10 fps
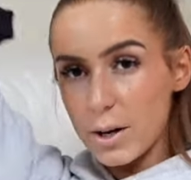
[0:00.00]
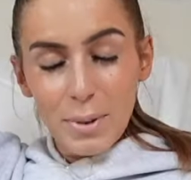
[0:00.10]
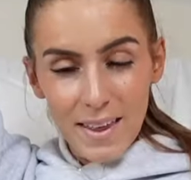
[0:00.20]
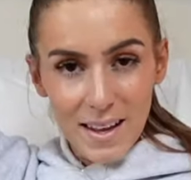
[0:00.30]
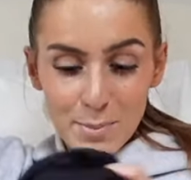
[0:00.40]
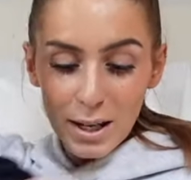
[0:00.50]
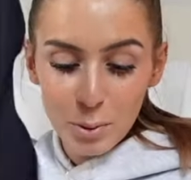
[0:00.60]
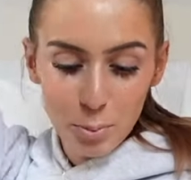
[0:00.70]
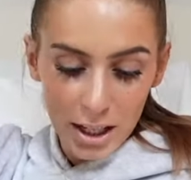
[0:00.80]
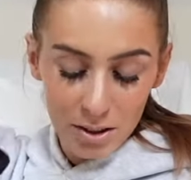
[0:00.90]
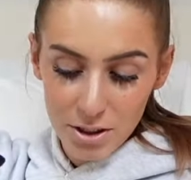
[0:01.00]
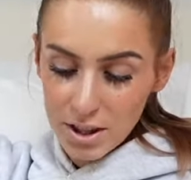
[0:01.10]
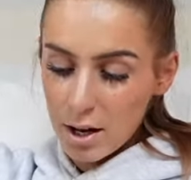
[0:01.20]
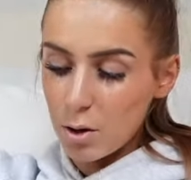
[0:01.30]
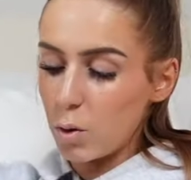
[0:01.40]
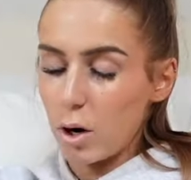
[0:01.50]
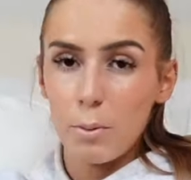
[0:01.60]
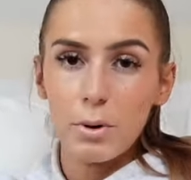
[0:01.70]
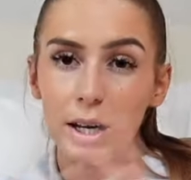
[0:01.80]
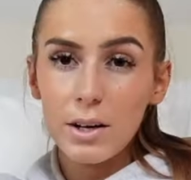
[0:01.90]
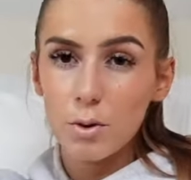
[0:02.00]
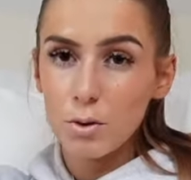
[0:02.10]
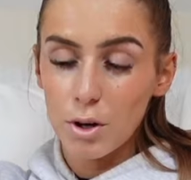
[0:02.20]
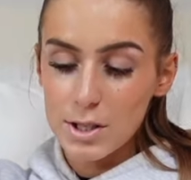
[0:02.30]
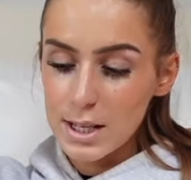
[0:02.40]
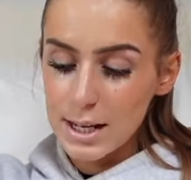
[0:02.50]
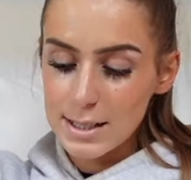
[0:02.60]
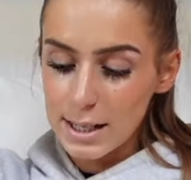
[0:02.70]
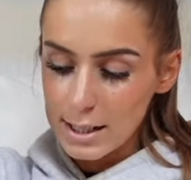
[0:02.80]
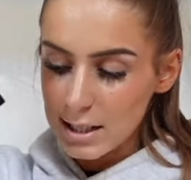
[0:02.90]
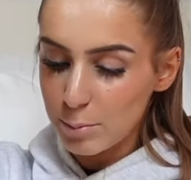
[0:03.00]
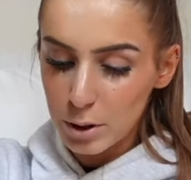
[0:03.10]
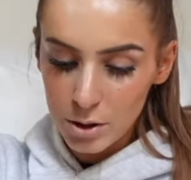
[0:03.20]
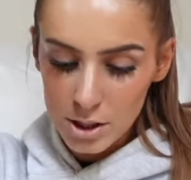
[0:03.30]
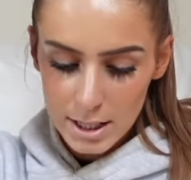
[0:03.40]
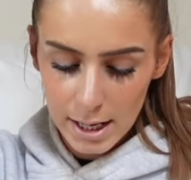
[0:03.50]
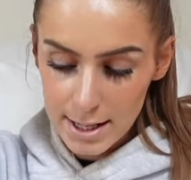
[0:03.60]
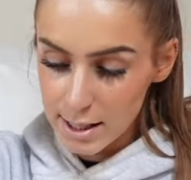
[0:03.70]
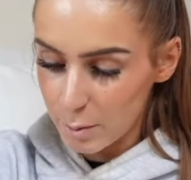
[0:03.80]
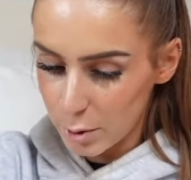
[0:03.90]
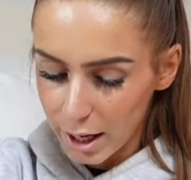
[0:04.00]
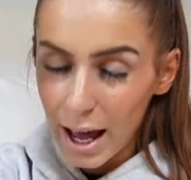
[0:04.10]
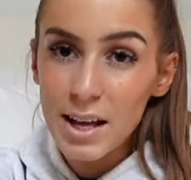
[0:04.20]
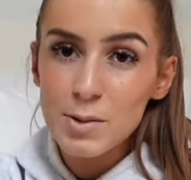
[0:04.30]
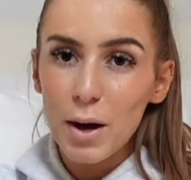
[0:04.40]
But yeah, that's my little Pretty Little Thing haul. I will leave all those things linked down below just in case anybody cares.